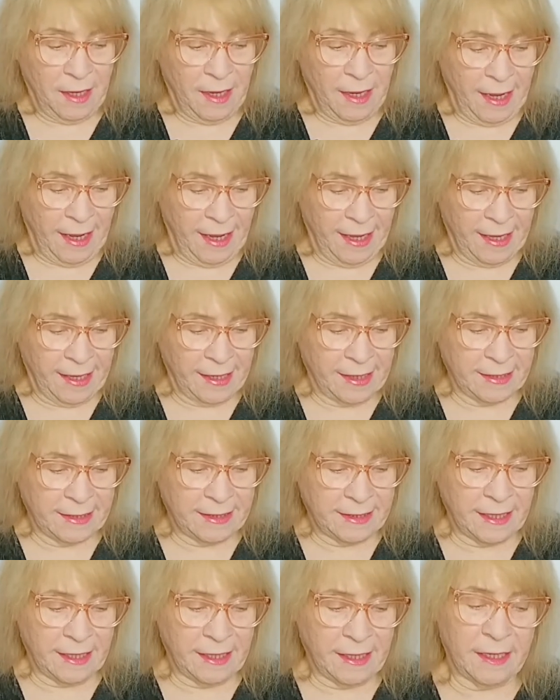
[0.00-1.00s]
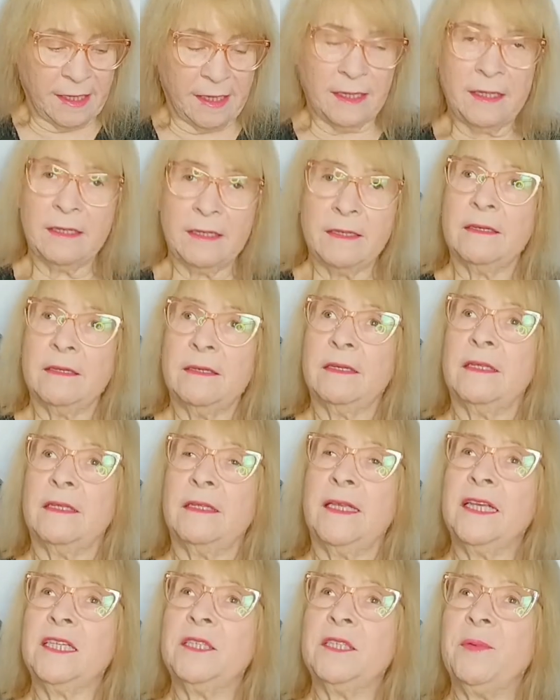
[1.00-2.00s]
And
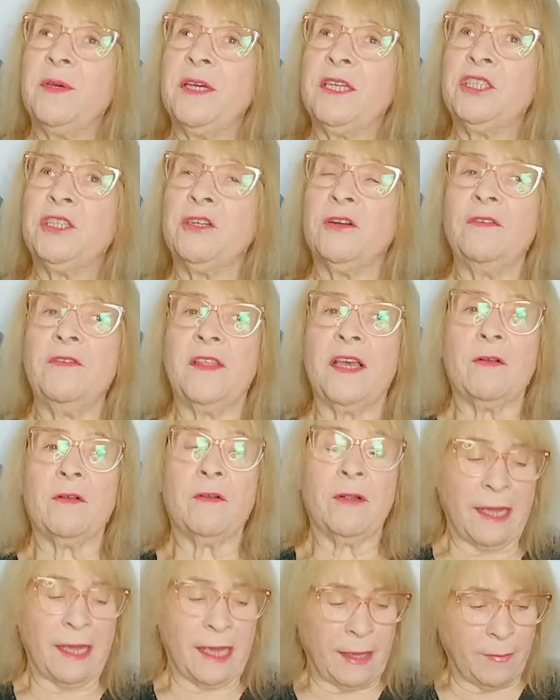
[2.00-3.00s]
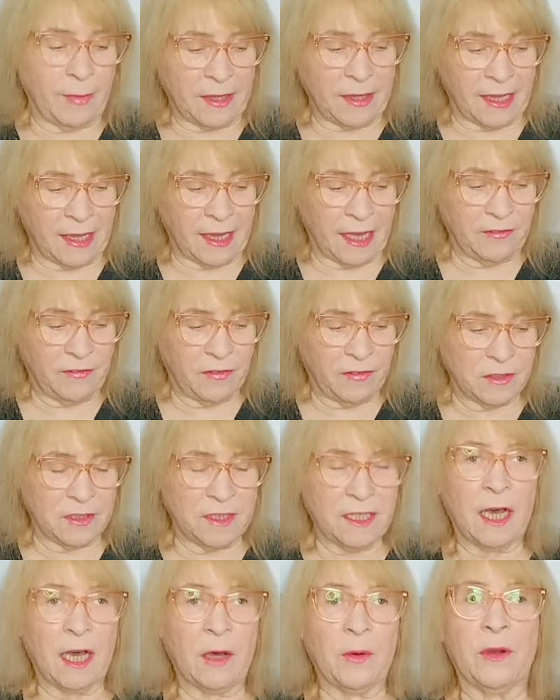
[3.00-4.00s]
next picture, there I am at the Eiffel
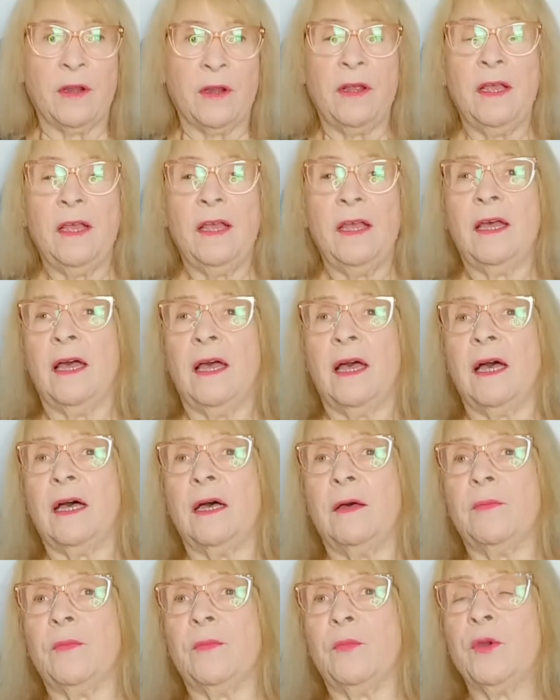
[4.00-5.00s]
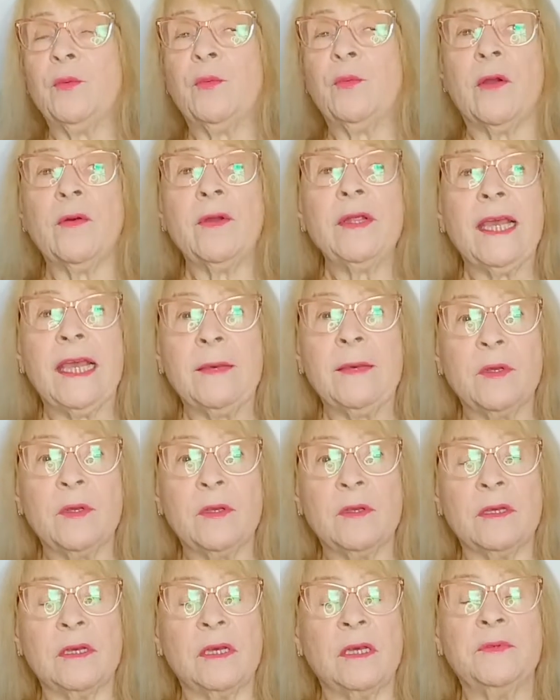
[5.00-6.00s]
Tower. We weren't
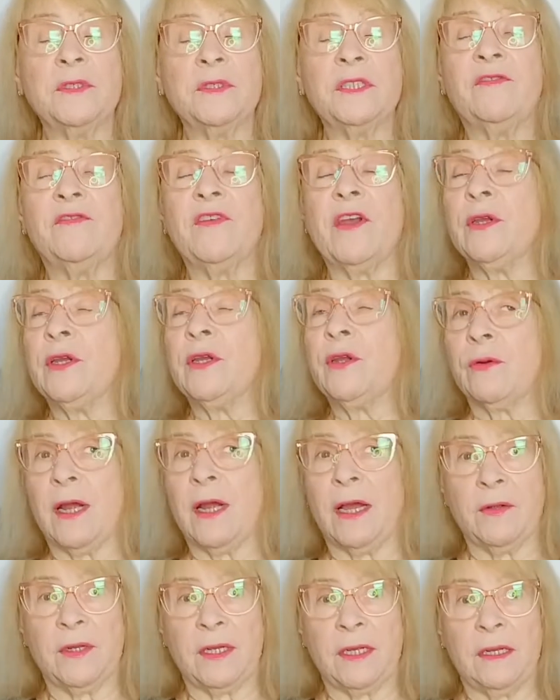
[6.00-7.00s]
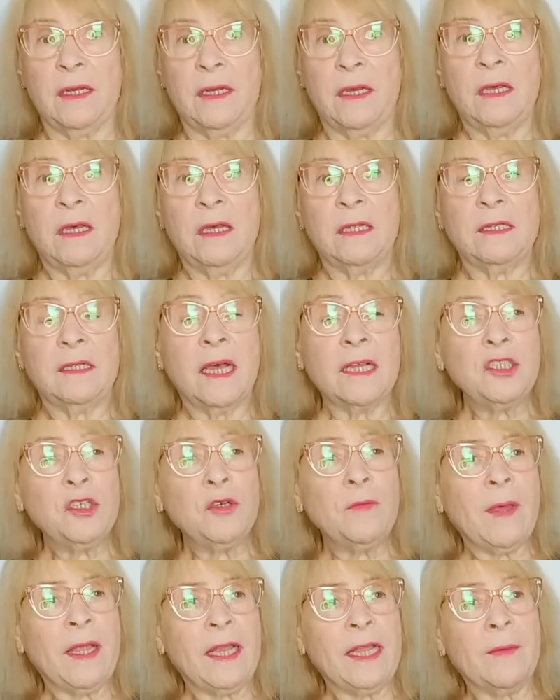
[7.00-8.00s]
able, it was very crowded. Not
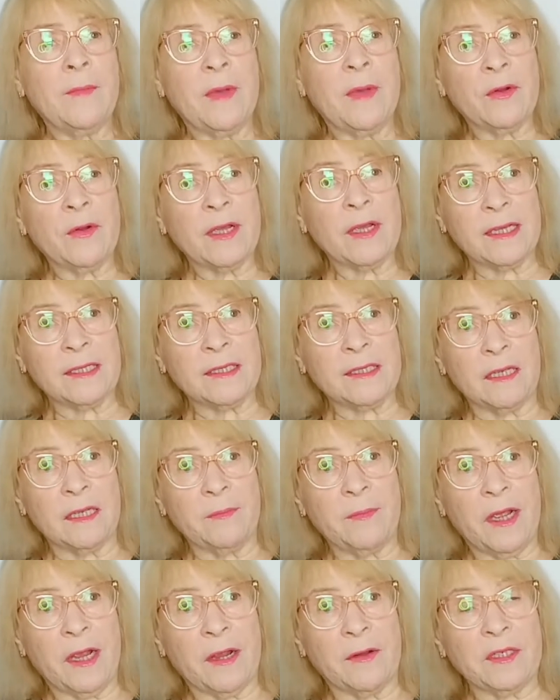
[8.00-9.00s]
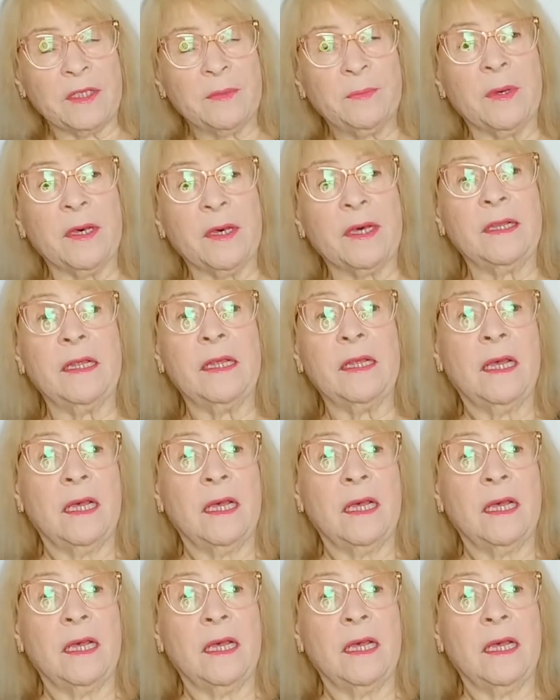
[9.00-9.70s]
too many Americans in Paris, but